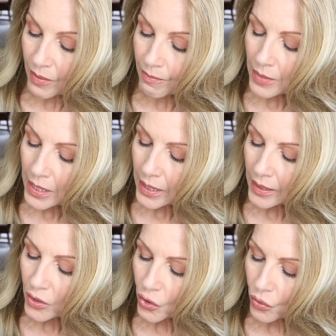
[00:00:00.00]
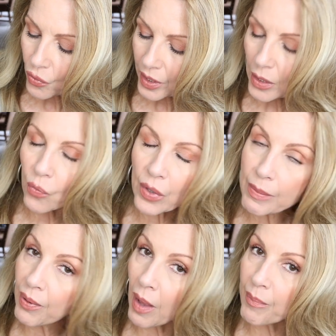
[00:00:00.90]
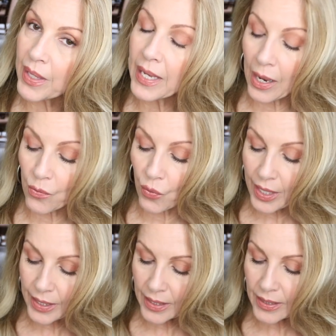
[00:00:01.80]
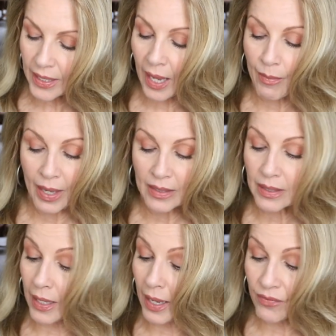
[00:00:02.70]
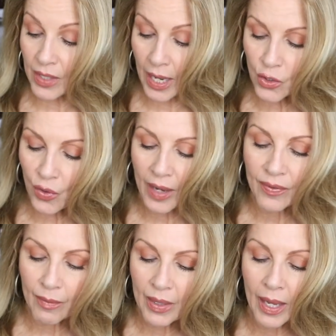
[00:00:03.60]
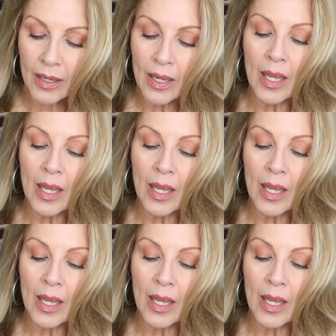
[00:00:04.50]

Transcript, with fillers: Immediate Soothing, Replumping, and Radiance Eye Mask. I have not tried them yet,